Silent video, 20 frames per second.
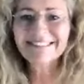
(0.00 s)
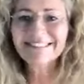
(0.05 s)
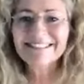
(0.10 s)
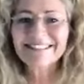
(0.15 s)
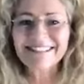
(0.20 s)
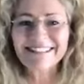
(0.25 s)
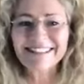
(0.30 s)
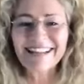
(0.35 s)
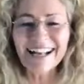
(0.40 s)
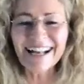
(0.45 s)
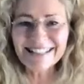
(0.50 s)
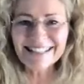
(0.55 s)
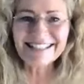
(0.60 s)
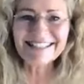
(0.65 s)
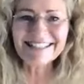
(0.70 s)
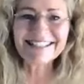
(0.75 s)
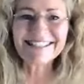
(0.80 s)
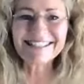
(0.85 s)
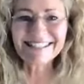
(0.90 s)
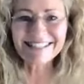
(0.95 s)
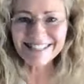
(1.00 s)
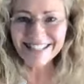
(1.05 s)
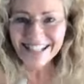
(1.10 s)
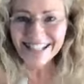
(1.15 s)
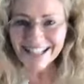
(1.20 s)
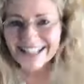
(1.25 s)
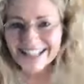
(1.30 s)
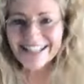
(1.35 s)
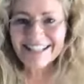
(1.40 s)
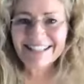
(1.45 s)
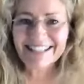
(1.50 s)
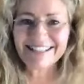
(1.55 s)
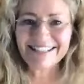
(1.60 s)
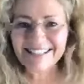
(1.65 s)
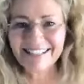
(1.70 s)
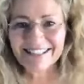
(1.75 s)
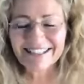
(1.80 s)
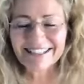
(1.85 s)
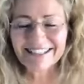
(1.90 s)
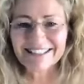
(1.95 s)
So that is the psychic
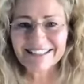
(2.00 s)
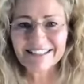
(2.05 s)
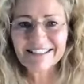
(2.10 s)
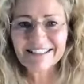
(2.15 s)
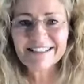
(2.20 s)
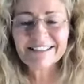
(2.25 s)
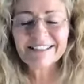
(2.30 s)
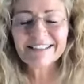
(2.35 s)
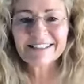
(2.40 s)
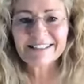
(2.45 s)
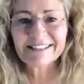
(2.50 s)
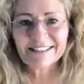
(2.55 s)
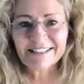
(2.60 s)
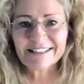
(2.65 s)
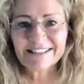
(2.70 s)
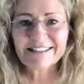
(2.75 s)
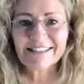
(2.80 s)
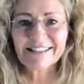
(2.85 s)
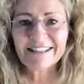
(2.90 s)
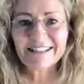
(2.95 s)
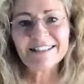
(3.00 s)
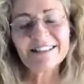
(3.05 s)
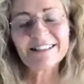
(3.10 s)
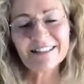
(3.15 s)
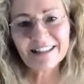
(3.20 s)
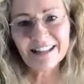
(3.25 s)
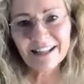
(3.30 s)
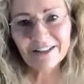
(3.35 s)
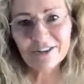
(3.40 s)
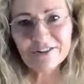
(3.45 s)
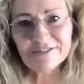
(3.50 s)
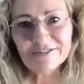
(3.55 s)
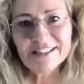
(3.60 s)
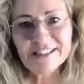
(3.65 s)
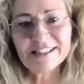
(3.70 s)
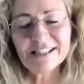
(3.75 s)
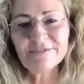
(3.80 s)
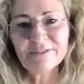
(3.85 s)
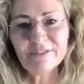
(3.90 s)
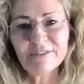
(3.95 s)
side. So they said, then you
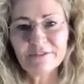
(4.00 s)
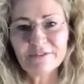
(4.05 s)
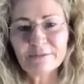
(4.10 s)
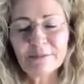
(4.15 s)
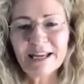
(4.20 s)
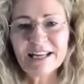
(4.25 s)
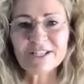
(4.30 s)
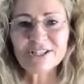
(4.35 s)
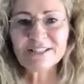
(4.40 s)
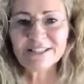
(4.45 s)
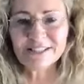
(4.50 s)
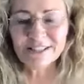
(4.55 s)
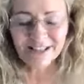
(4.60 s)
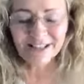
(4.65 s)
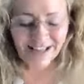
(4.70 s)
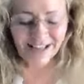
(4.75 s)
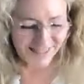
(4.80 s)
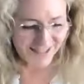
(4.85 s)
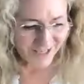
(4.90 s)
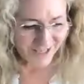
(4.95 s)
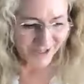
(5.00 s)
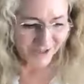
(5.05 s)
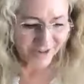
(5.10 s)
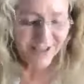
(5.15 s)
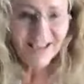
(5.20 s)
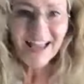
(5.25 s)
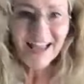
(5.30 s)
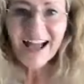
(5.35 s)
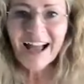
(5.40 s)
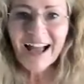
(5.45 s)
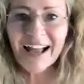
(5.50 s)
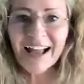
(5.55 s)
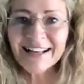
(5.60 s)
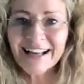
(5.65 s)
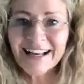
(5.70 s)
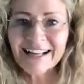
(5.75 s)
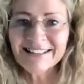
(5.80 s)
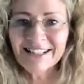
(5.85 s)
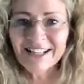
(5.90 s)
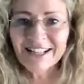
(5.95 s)
receive information. So, okay, thank you. Anne
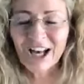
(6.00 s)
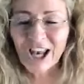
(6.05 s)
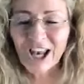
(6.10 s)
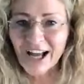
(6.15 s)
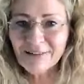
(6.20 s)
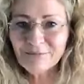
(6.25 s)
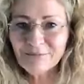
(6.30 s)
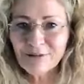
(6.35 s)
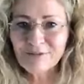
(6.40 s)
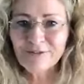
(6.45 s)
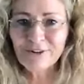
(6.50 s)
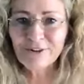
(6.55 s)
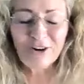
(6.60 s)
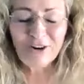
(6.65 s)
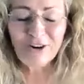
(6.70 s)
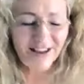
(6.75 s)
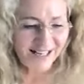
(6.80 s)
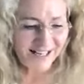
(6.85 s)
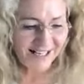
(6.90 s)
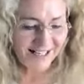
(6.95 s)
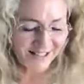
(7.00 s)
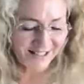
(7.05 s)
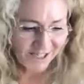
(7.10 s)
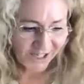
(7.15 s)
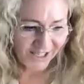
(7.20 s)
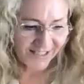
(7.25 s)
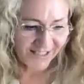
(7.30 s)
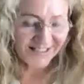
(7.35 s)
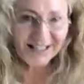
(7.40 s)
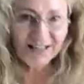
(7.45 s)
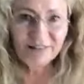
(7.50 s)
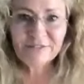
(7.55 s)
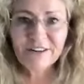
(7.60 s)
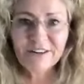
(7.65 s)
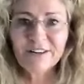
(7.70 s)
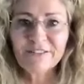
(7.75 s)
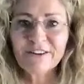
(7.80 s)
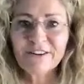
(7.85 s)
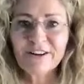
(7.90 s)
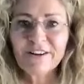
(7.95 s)
had a client before and the client sat in
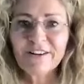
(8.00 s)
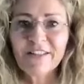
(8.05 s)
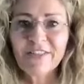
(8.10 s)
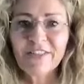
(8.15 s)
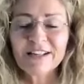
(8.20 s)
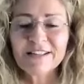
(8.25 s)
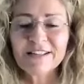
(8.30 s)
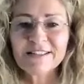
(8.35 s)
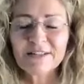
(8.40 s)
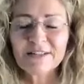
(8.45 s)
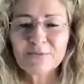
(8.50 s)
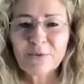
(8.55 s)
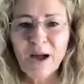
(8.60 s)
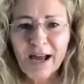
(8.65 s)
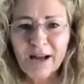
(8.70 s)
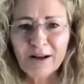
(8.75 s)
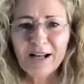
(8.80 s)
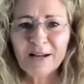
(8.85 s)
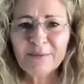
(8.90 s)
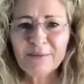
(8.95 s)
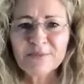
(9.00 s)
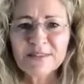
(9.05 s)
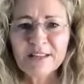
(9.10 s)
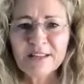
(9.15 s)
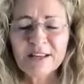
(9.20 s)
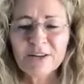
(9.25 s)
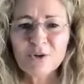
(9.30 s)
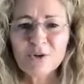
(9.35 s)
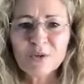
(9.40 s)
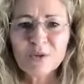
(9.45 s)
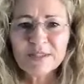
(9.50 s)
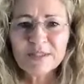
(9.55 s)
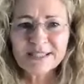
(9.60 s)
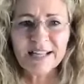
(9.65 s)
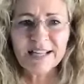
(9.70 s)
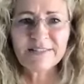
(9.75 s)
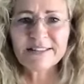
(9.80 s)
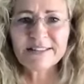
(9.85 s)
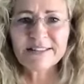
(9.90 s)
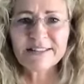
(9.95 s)
front of her and they said, how comes that you're
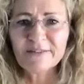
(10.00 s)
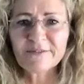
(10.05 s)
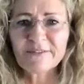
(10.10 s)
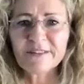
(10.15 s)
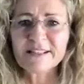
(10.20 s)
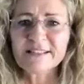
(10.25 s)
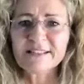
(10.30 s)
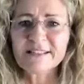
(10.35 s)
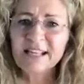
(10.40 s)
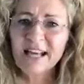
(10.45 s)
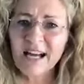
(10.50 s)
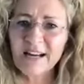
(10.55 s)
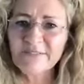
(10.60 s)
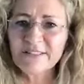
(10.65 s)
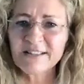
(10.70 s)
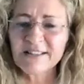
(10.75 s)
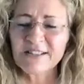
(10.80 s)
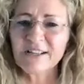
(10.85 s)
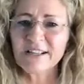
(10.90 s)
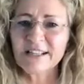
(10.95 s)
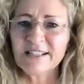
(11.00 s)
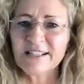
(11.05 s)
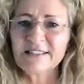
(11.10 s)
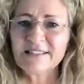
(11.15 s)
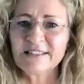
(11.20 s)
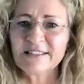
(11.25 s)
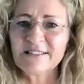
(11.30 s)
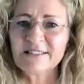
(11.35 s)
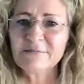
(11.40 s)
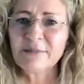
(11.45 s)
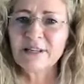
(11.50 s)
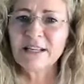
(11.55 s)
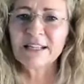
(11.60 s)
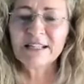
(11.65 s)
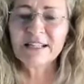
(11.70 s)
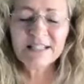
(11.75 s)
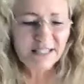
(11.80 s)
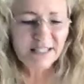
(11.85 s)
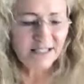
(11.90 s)
saying the same thing as the other psychic said to me?